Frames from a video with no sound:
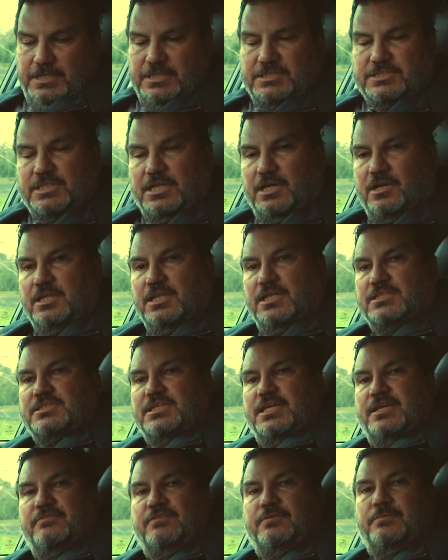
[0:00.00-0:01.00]
this car doesn't
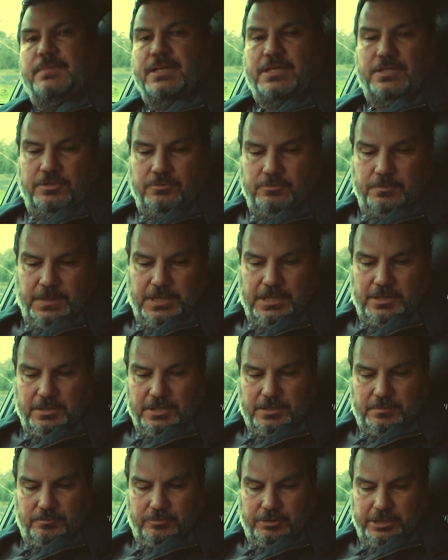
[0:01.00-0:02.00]
have a manual
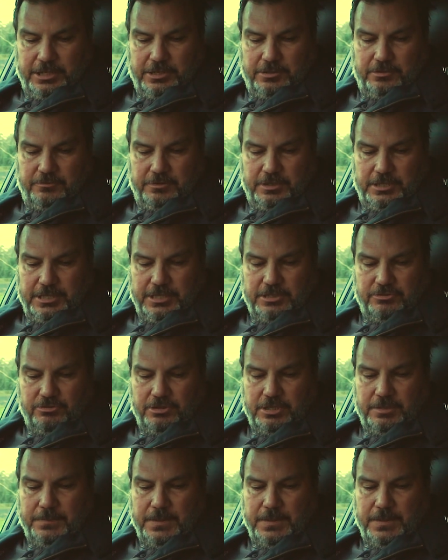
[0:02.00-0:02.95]
parking brake or an electronic